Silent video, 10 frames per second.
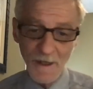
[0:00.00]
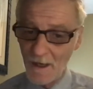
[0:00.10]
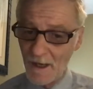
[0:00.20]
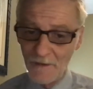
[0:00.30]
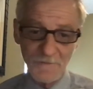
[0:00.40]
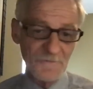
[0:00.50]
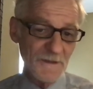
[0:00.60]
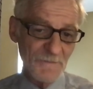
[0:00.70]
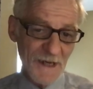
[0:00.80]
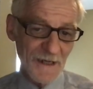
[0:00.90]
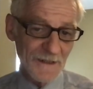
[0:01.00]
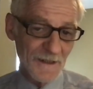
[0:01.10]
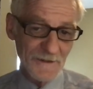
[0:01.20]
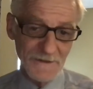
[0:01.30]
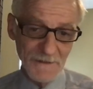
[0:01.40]
And the
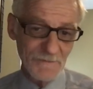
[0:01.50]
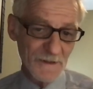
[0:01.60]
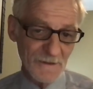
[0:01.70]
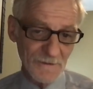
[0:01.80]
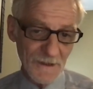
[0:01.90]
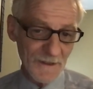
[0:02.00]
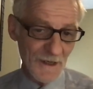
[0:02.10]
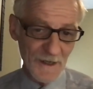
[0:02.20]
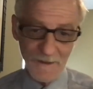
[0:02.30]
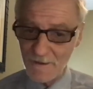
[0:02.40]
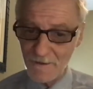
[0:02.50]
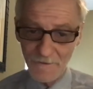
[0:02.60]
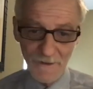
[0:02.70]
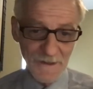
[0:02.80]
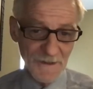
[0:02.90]
feedback typically I
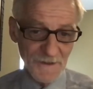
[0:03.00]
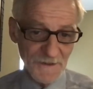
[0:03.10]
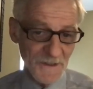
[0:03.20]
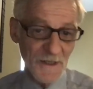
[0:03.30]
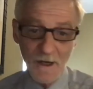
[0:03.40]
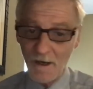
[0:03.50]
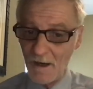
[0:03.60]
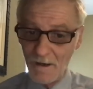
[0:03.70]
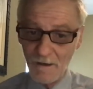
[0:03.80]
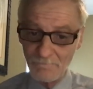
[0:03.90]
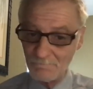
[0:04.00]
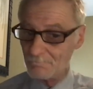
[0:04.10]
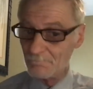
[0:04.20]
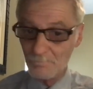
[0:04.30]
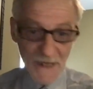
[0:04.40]
hear is
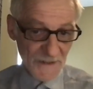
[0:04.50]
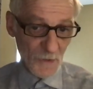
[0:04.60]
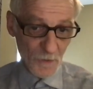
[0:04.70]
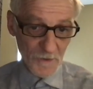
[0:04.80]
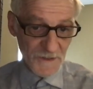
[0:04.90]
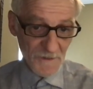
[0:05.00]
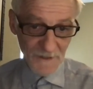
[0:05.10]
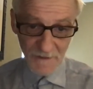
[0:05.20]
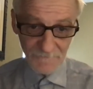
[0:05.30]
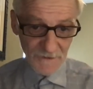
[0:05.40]
best course I've ever